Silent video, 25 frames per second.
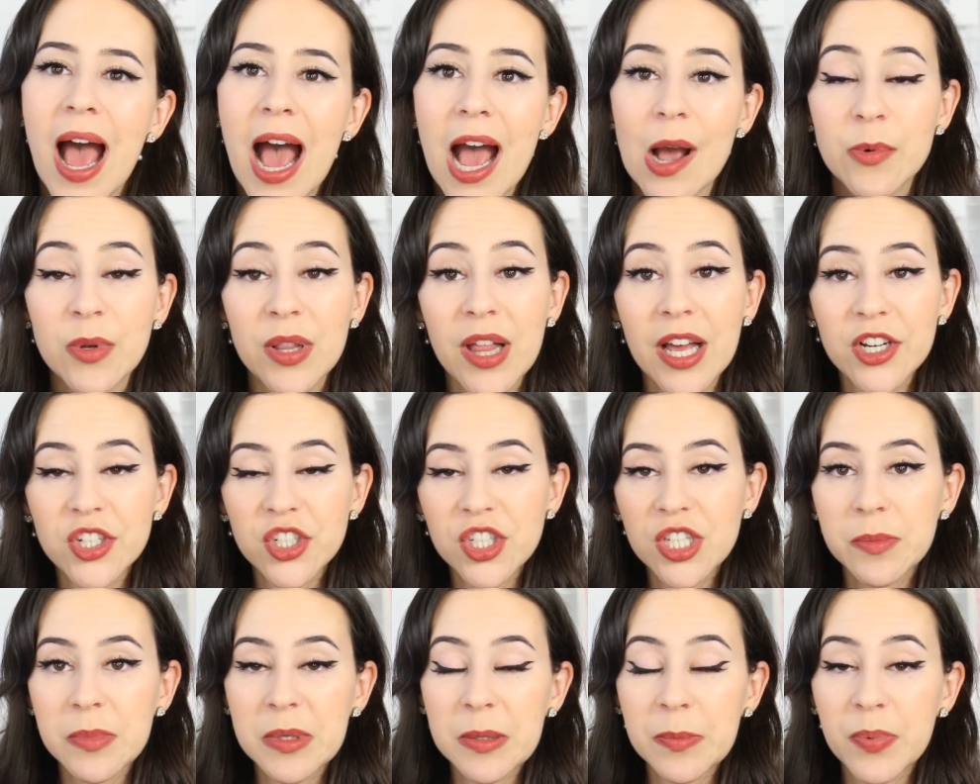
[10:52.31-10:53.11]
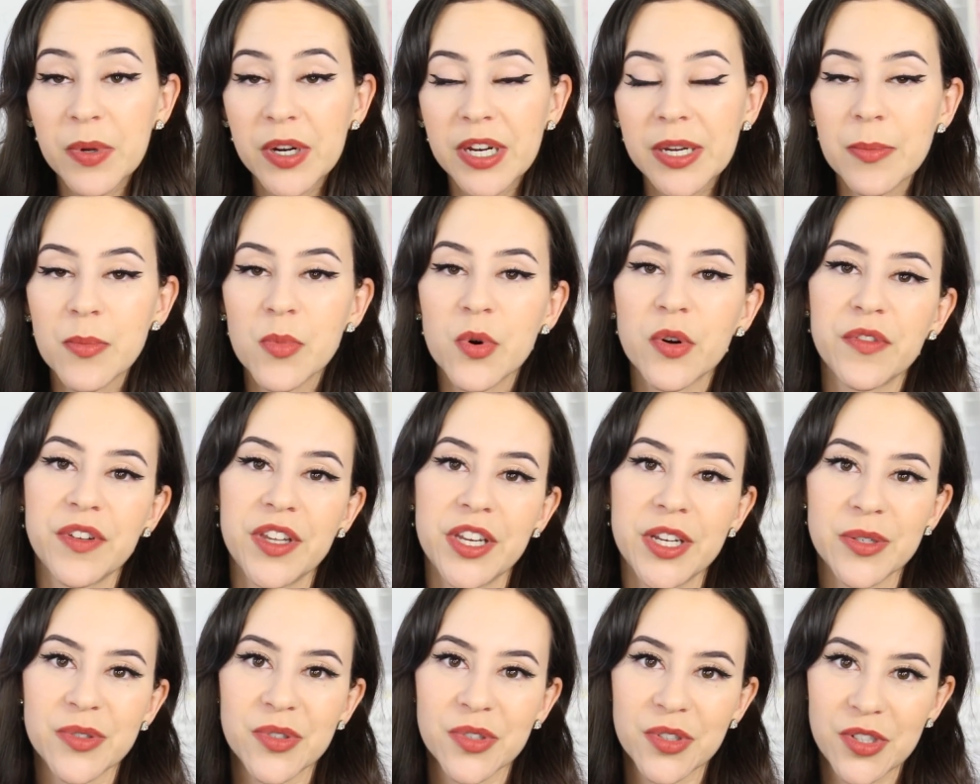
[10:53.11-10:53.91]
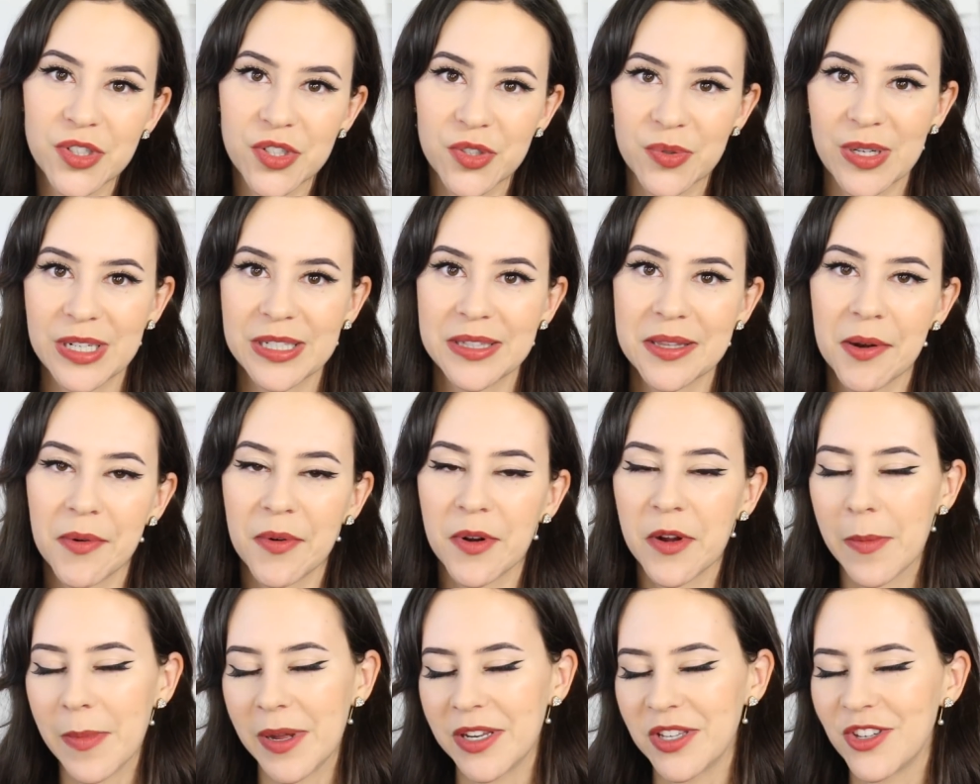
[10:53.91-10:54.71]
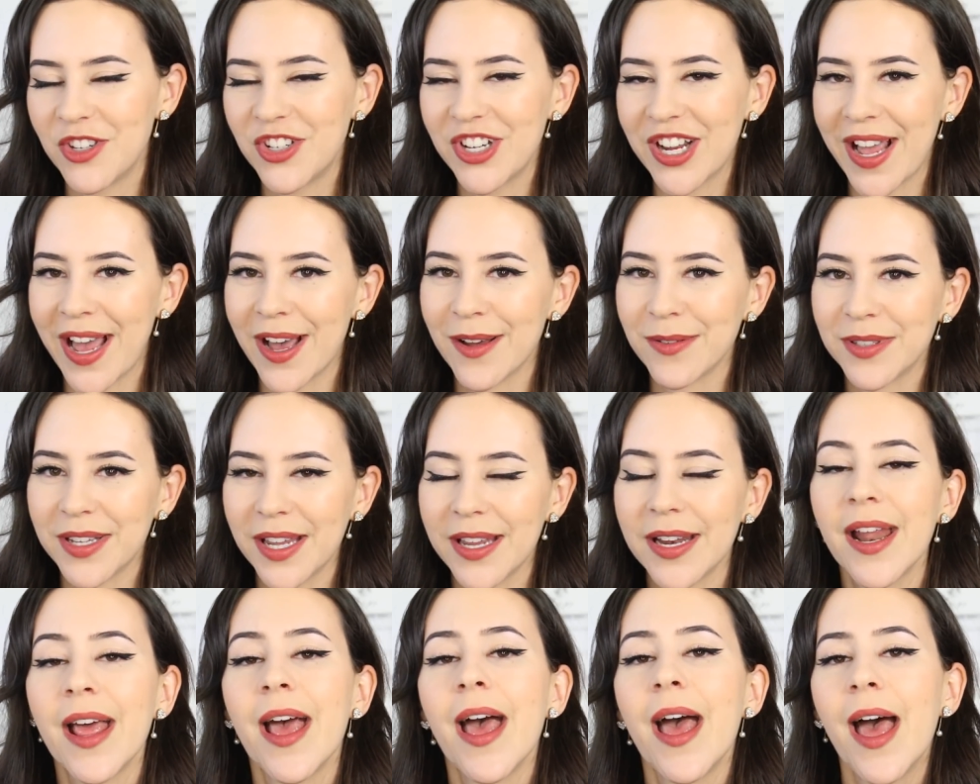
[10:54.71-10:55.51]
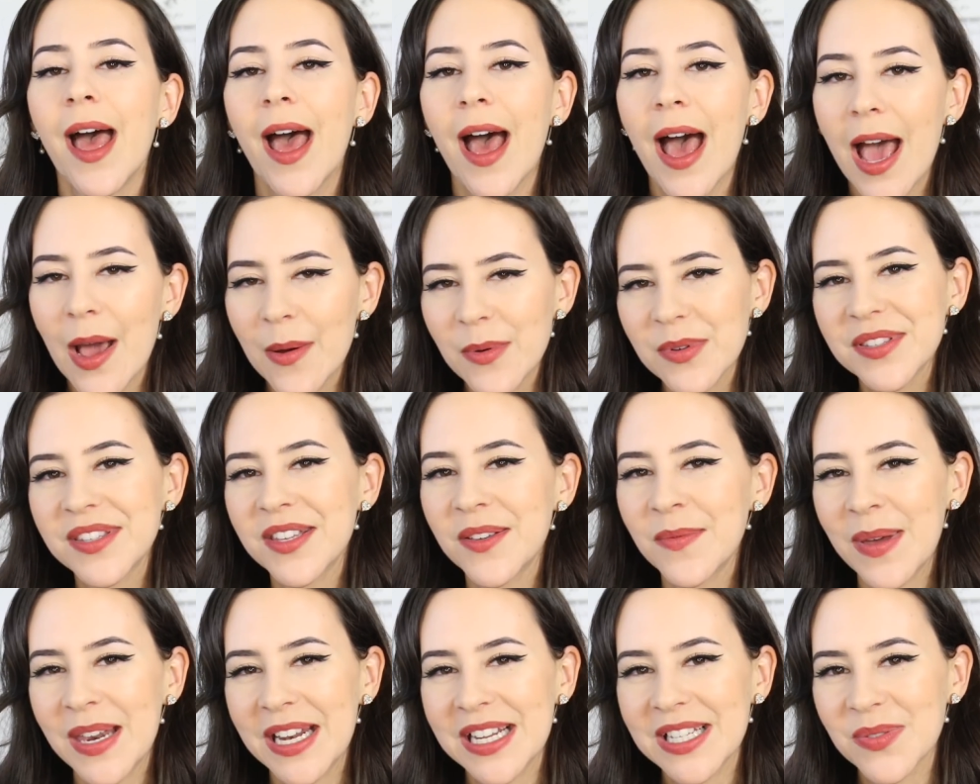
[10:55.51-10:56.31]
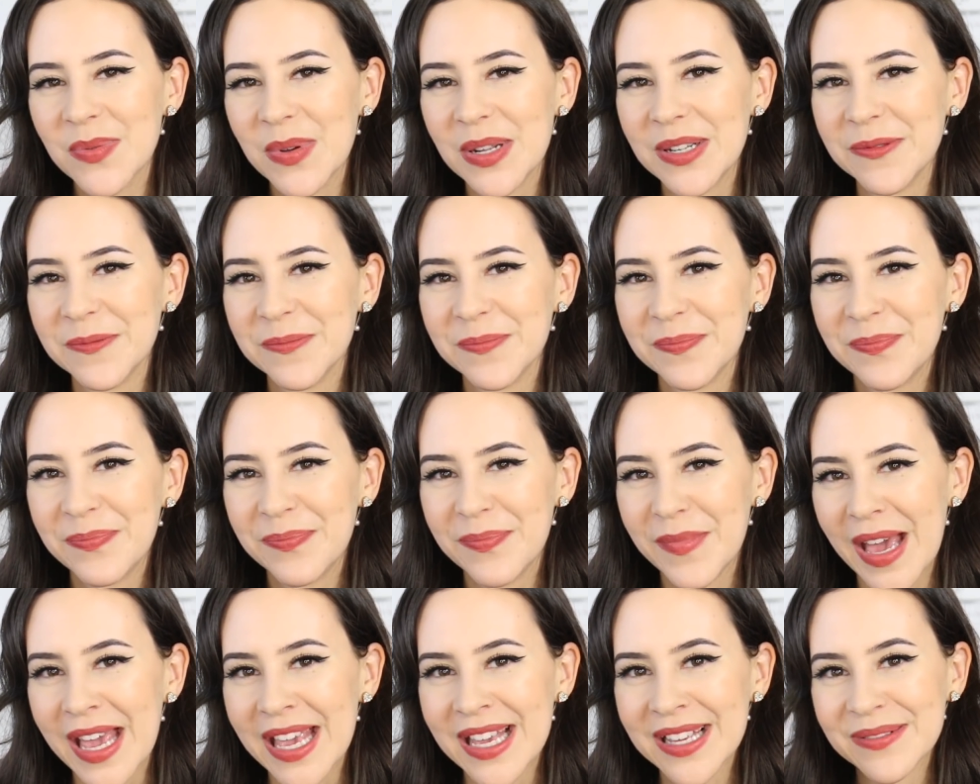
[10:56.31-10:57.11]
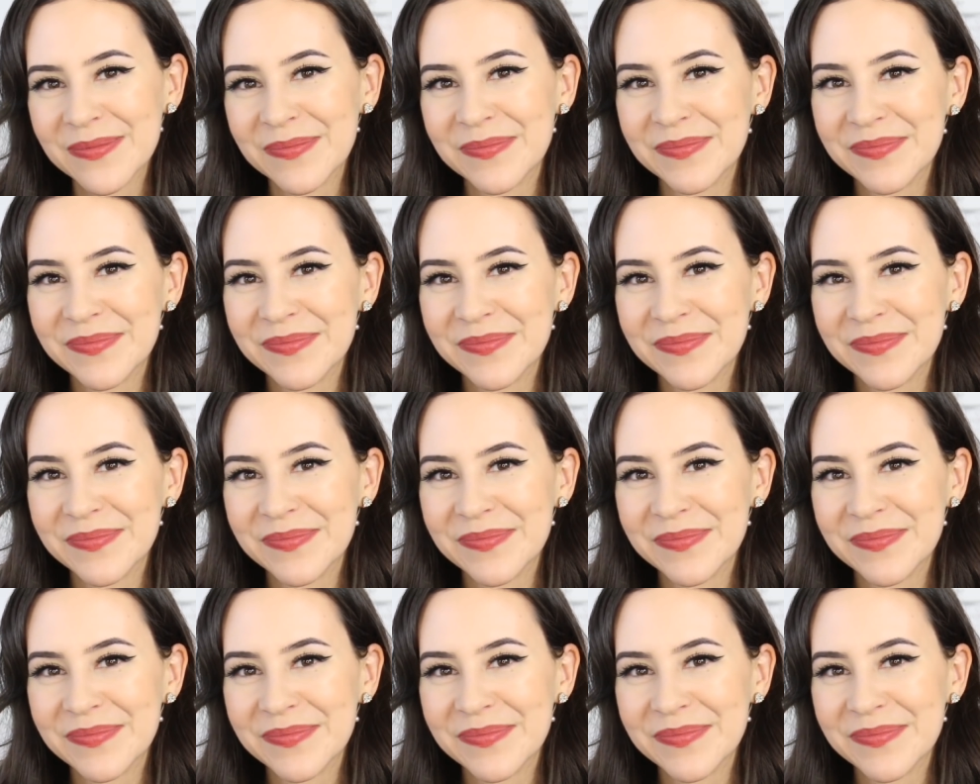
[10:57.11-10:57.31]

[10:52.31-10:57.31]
I will actually be putting more videos on the screen that I recommend you check out, and I will see you in my next one. Bye.